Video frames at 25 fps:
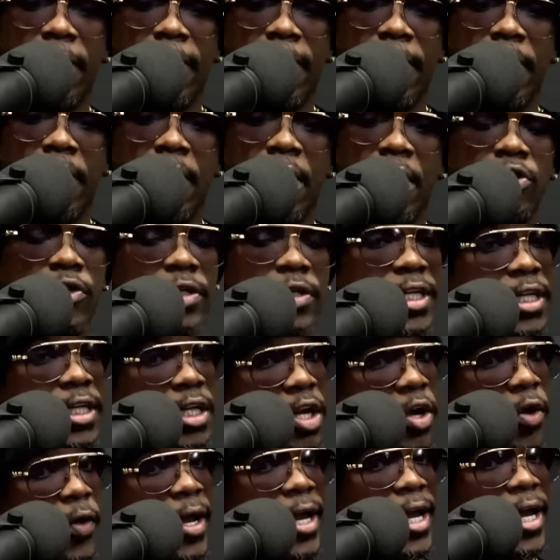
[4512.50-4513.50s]
you need to
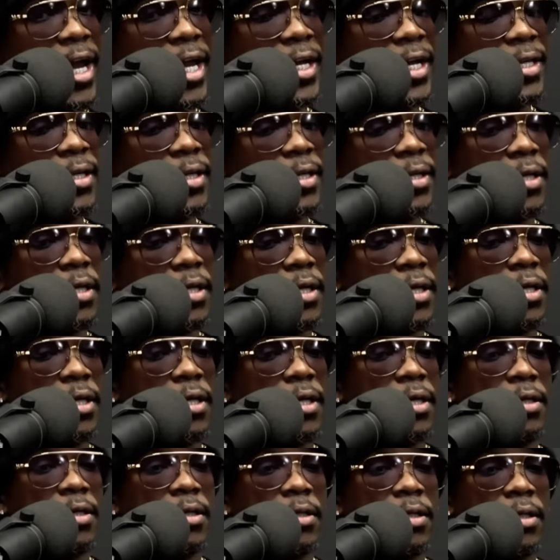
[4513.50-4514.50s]
go ahead.
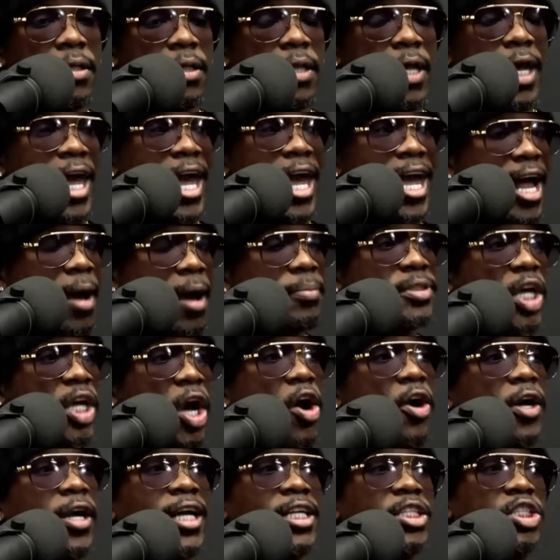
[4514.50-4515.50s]
And I'm
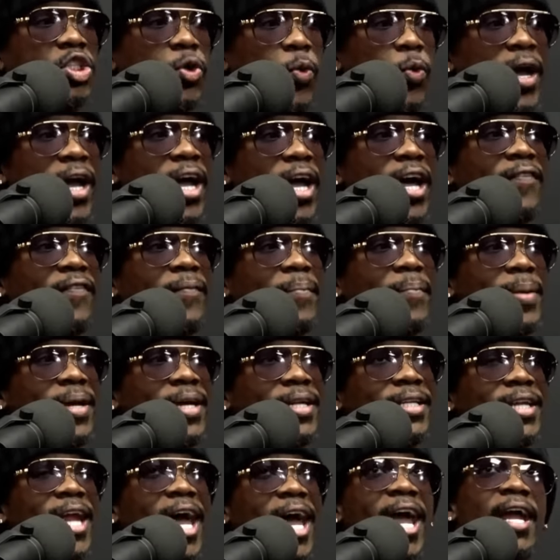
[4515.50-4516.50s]
talking 12
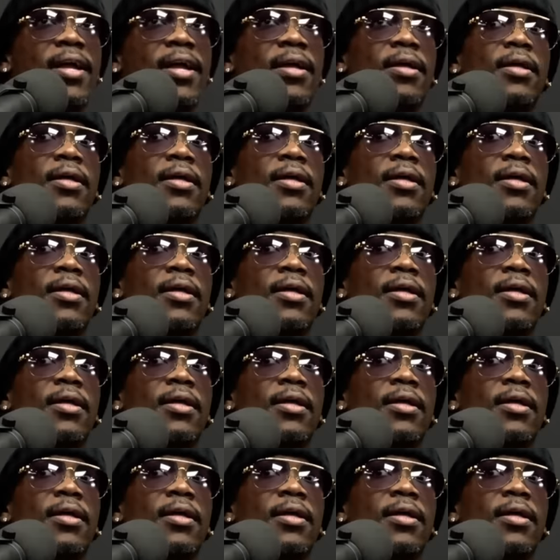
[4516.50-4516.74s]
midnight